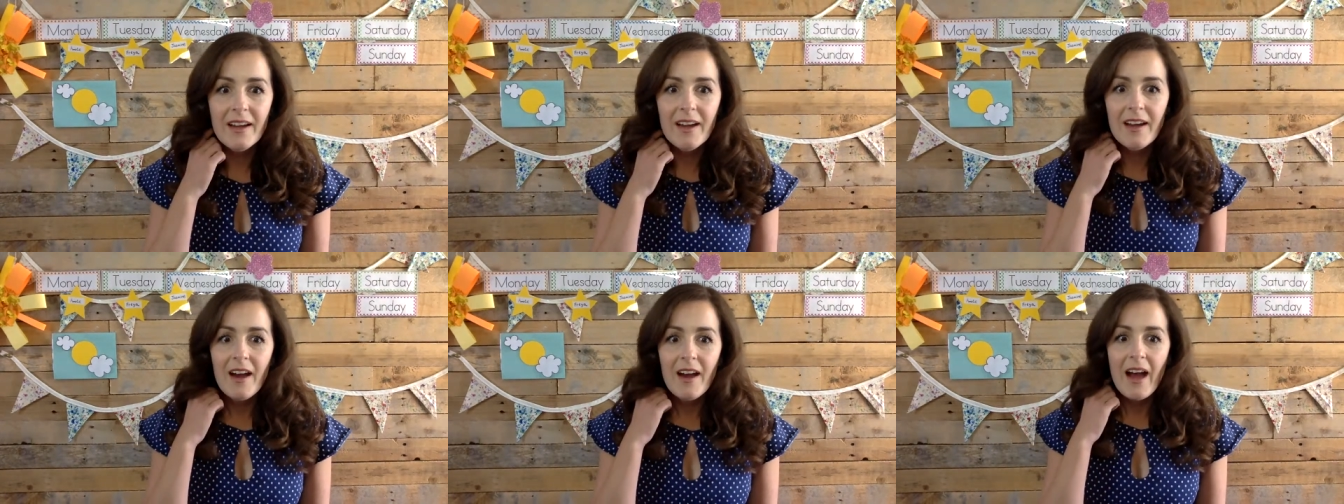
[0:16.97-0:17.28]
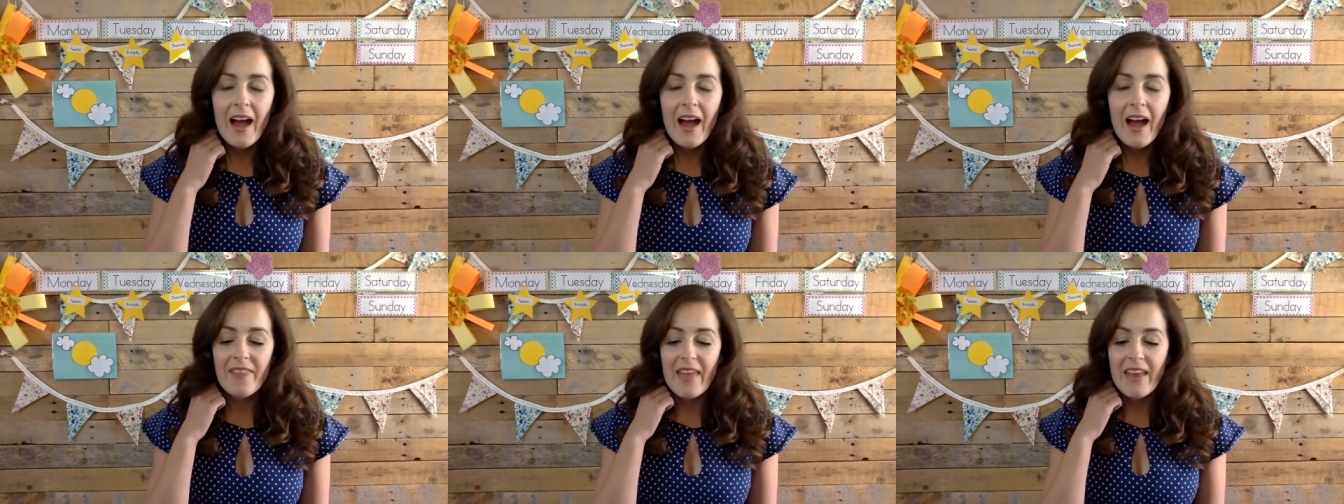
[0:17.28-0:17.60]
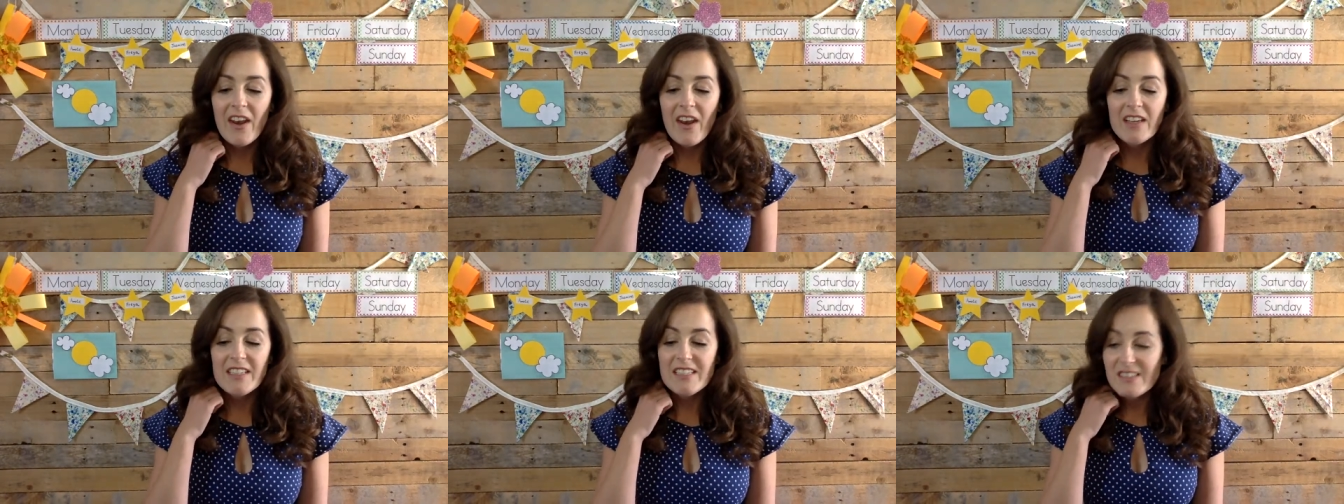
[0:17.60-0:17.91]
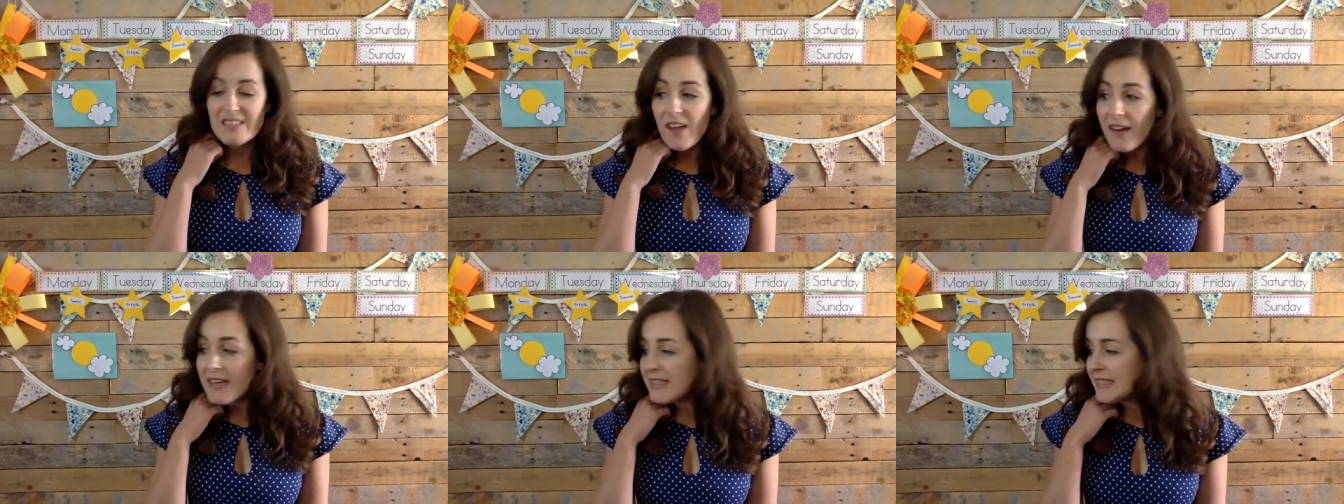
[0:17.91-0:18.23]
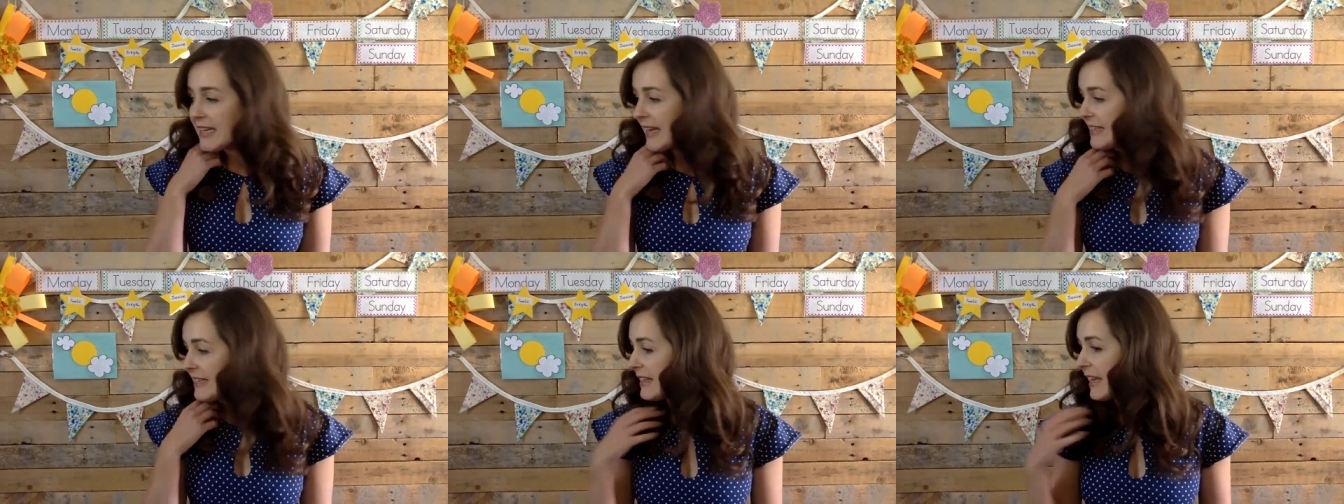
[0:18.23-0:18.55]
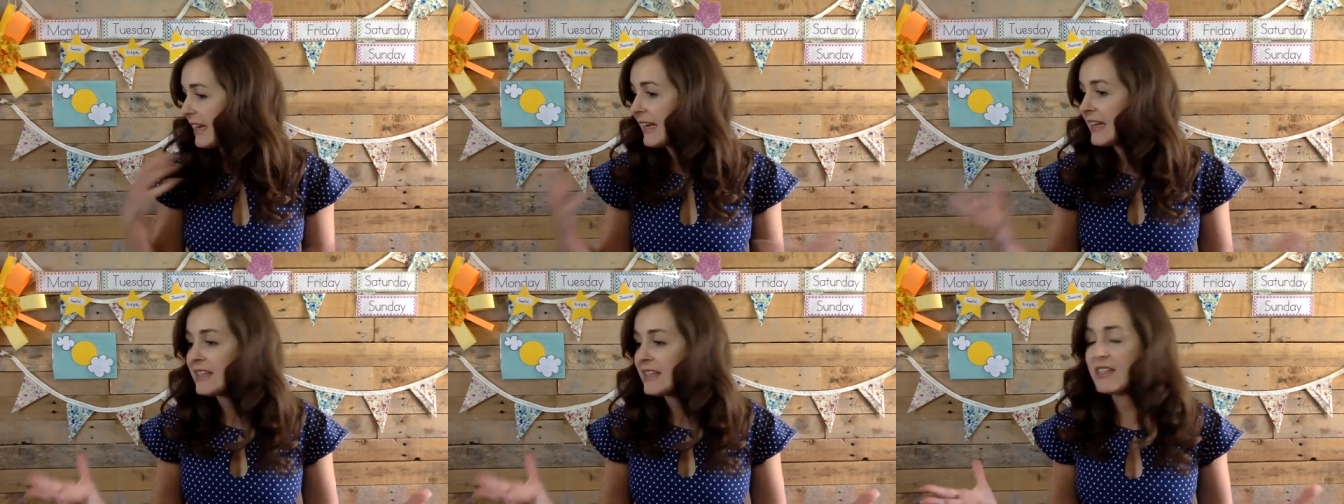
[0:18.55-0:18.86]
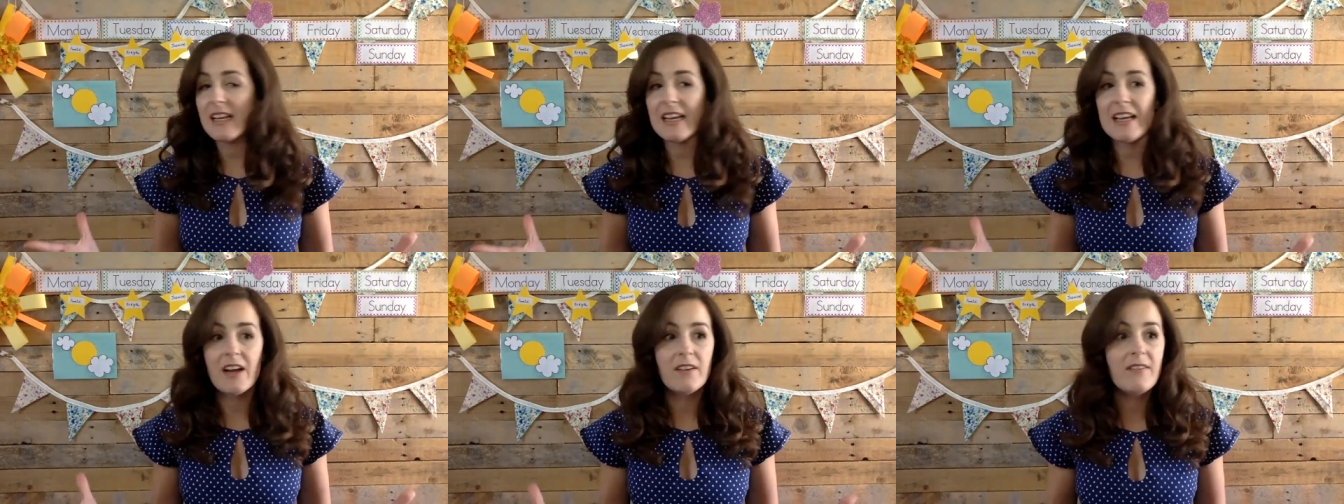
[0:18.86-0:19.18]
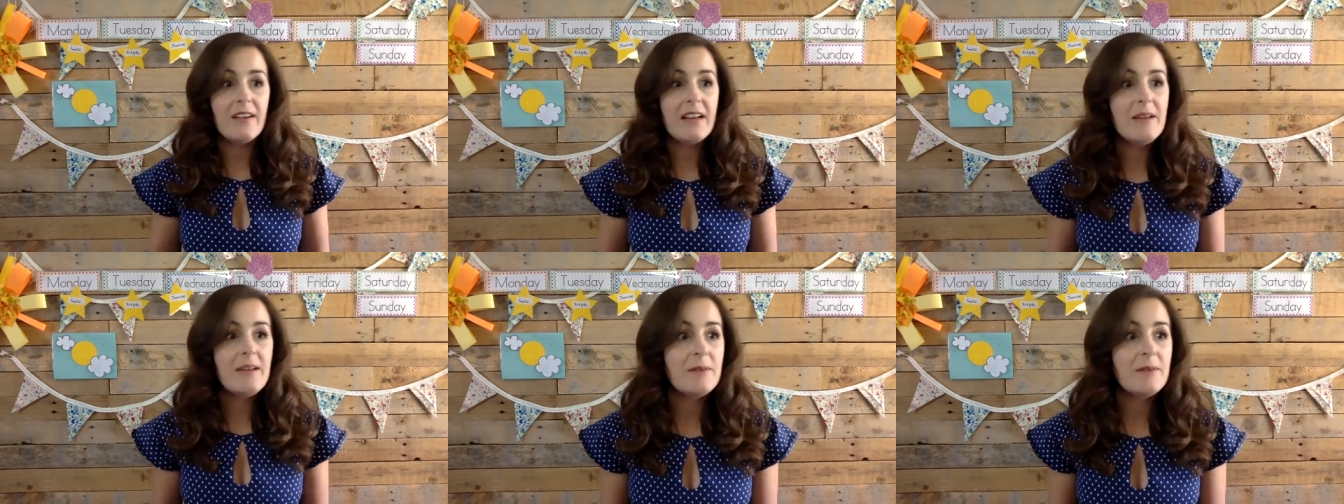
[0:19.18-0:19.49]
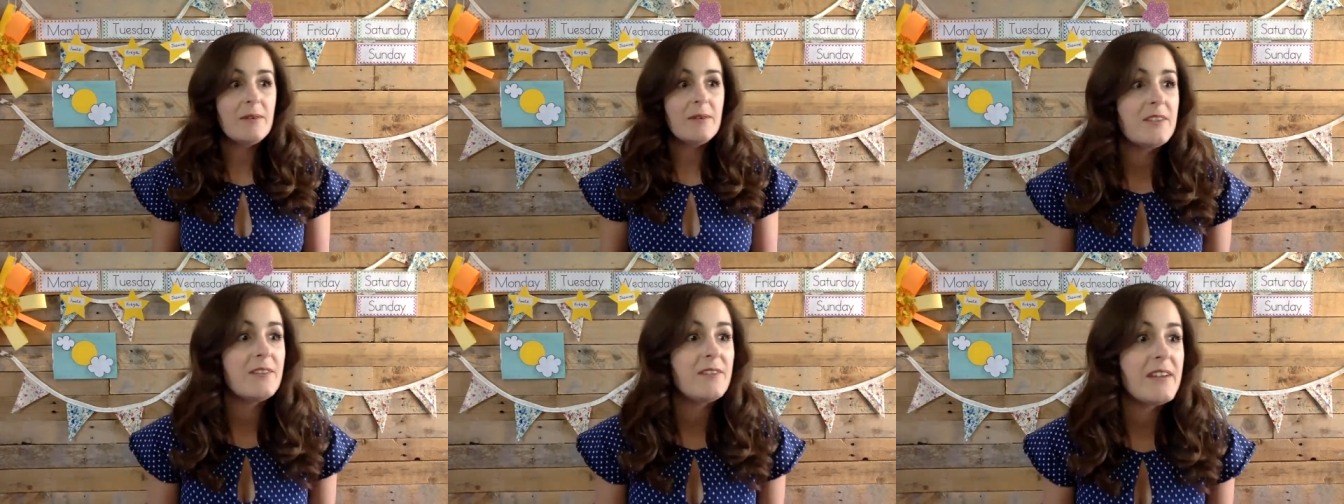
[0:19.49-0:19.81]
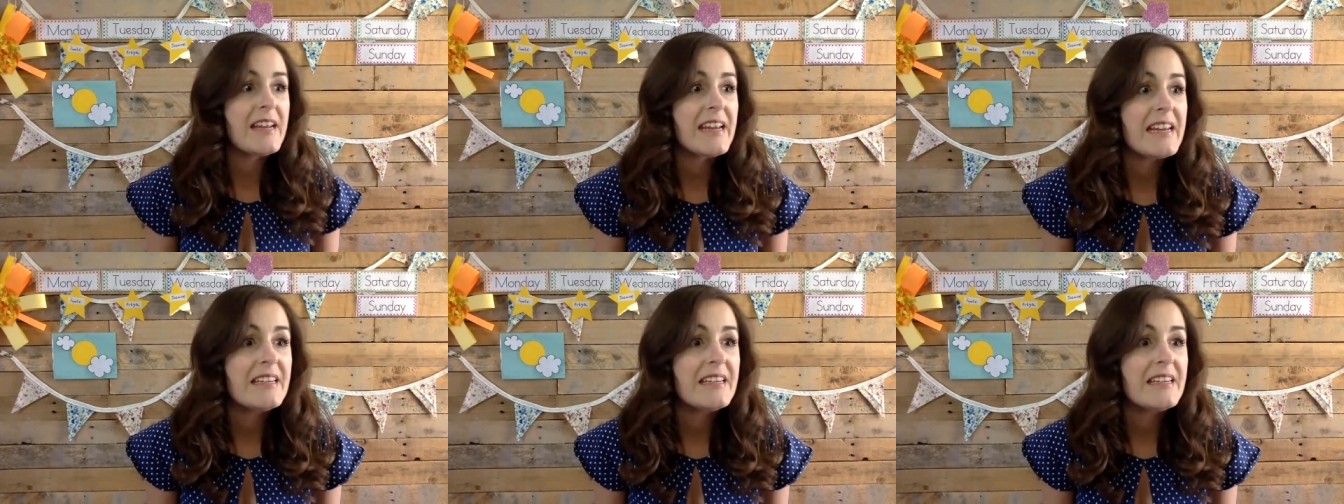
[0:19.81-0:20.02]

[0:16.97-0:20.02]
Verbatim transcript: And then I decided that actually I really want to read